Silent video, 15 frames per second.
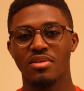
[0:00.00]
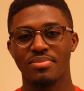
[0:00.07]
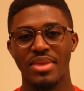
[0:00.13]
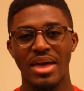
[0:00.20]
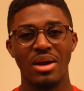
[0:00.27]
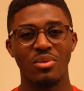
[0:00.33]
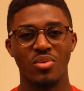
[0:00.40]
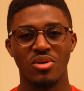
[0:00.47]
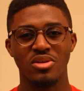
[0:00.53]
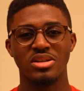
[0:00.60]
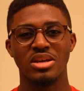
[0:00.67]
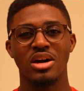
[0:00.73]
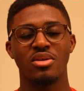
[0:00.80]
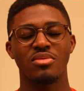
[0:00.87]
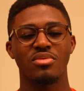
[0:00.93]
That worked
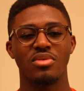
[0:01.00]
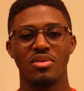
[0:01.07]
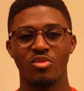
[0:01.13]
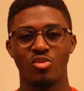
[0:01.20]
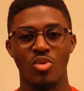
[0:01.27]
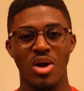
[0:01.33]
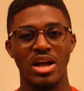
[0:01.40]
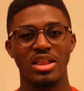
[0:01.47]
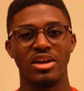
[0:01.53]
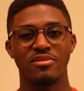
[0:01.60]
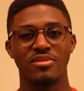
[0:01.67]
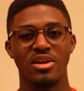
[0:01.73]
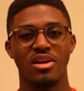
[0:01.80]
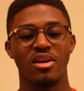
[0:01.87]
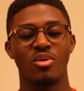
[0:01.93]
out while I
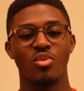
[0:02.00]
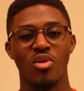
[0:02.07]
figure out